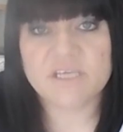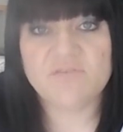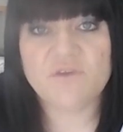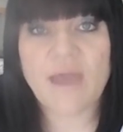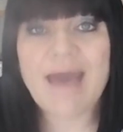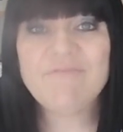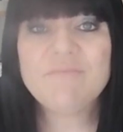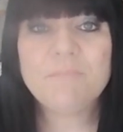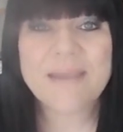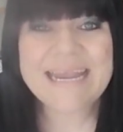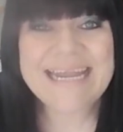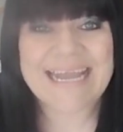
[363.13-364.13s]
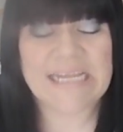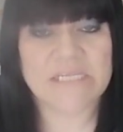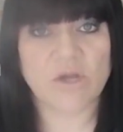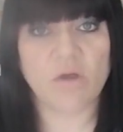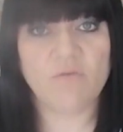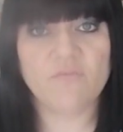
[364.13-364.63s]
if you haven't been laid
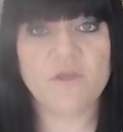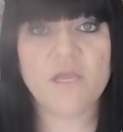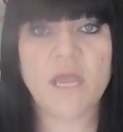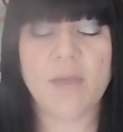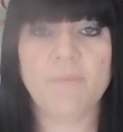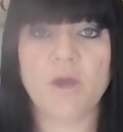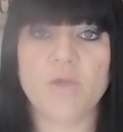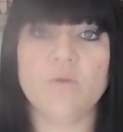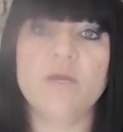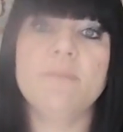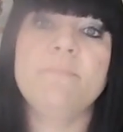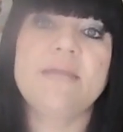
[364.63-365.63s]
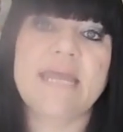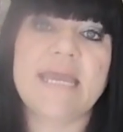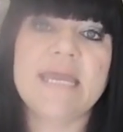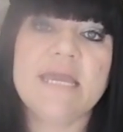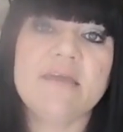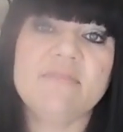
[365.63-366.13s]
off by your company,
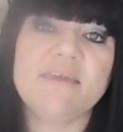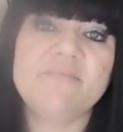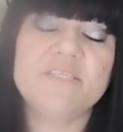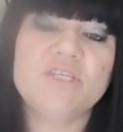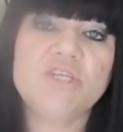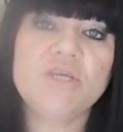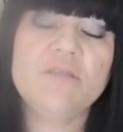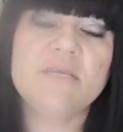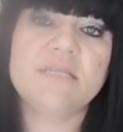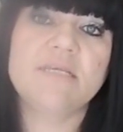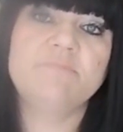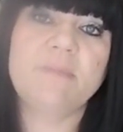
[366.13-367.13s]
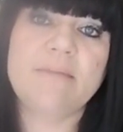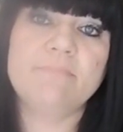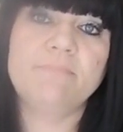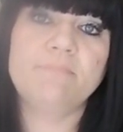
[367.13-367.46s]
there is a new thing that's been